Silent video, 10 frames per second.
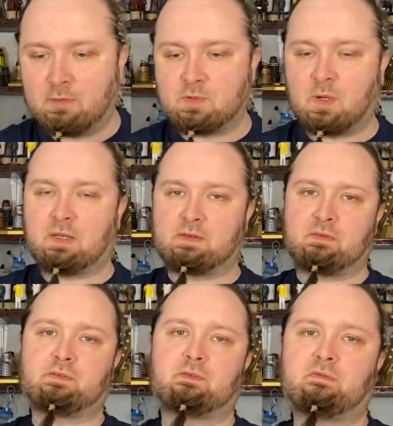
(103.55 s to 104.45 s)
as well as
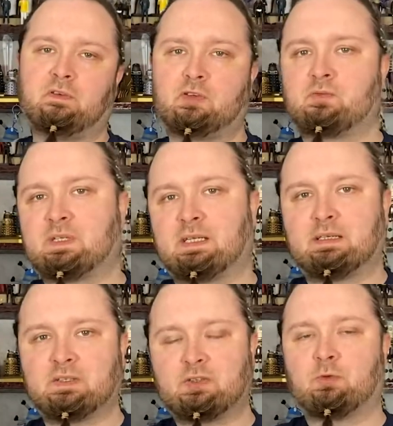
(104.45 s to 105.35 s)
the sort of futuristic
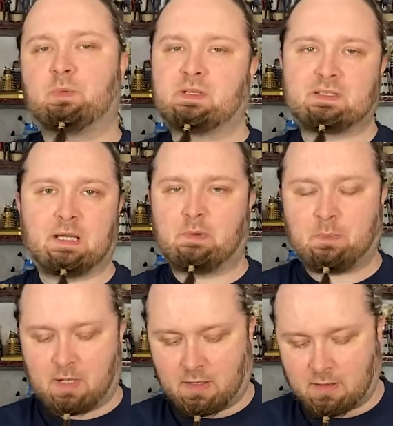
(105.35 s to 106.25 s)
dystopia
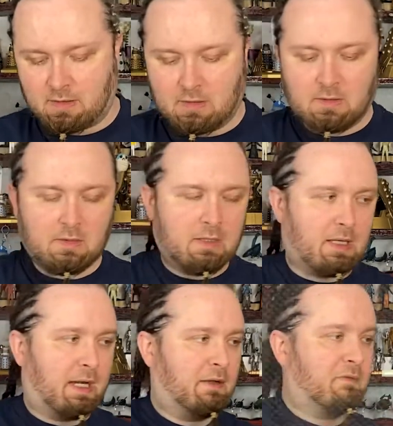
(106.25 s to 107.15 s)
cyberpunk
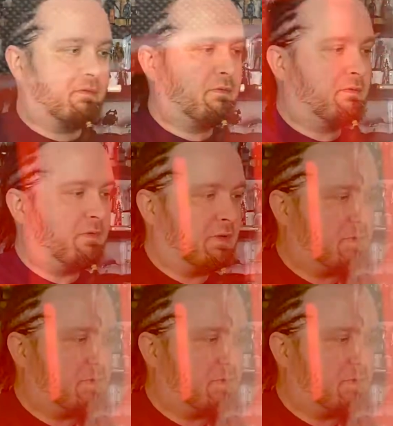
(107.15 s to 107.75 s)
kind of feel